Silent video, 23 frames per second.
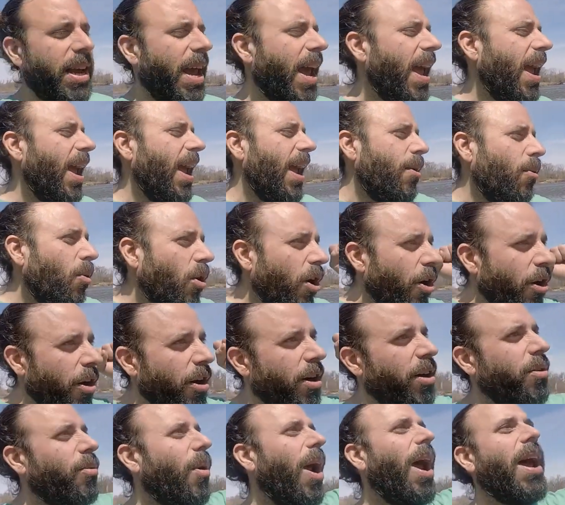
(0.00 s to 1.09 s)
hey,
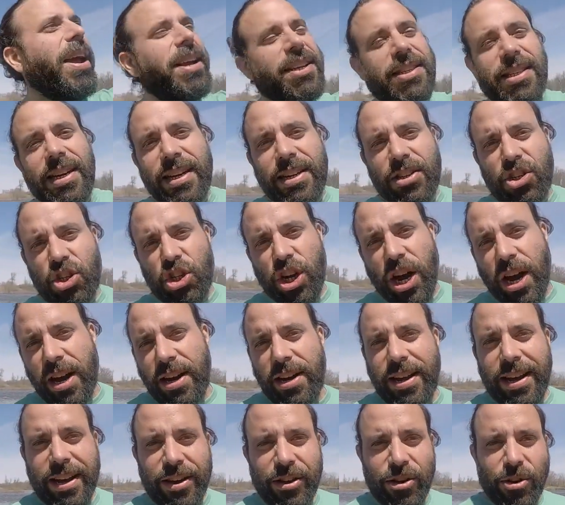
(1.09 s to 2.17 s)
we're rising and
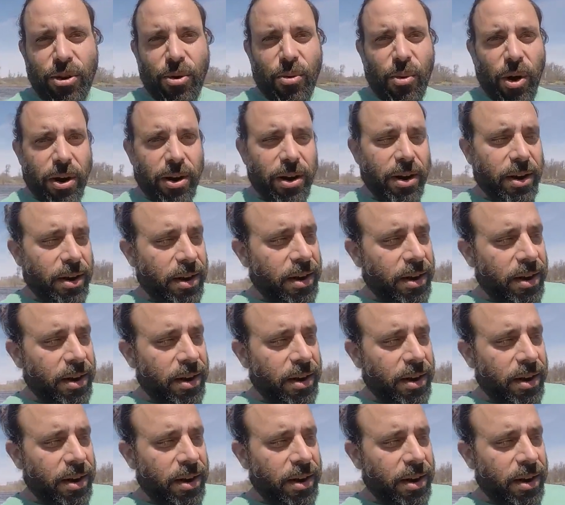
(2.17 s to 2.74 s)
shining, where